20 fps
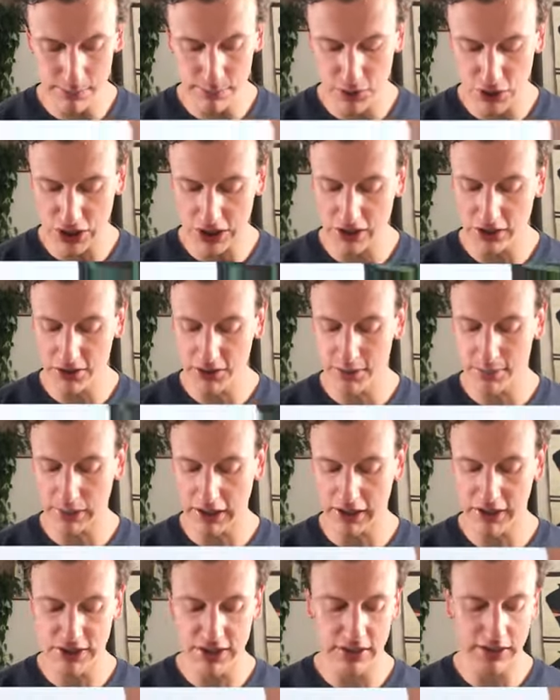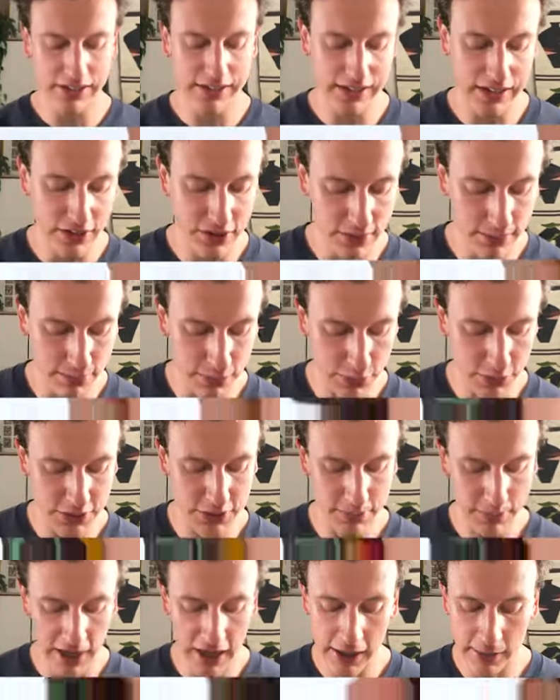Sheos Planetary Collection
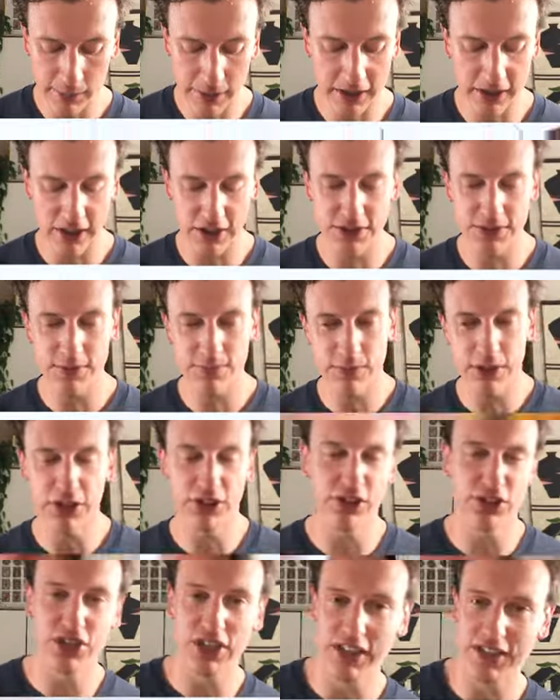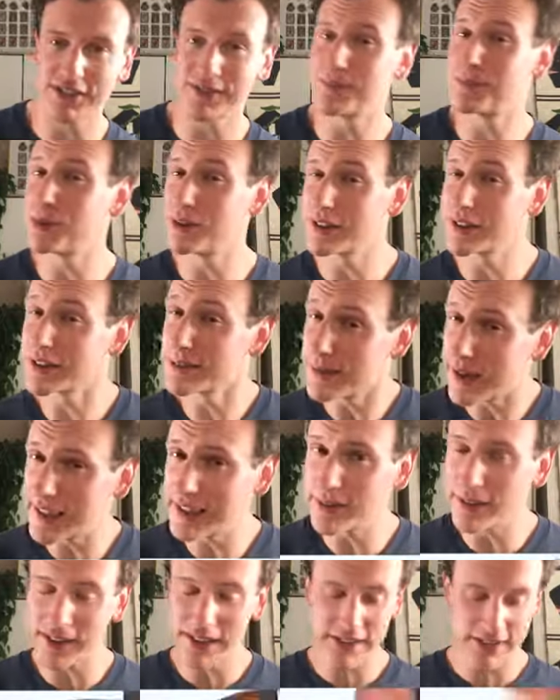booster pack because you got a chance of pulling them
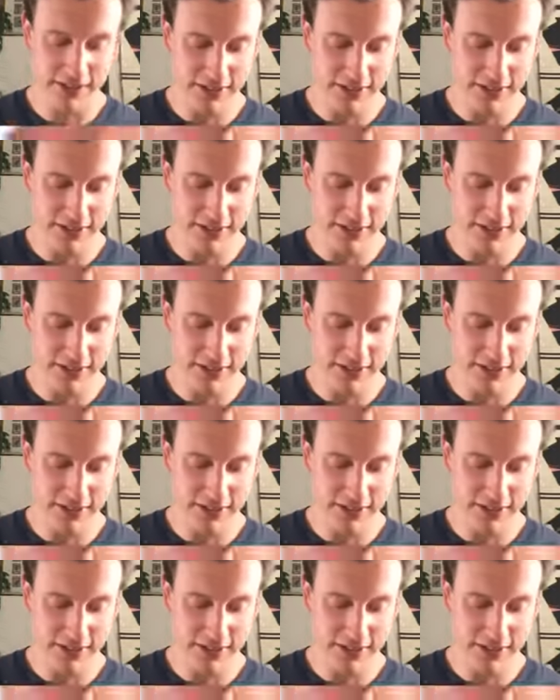anyway.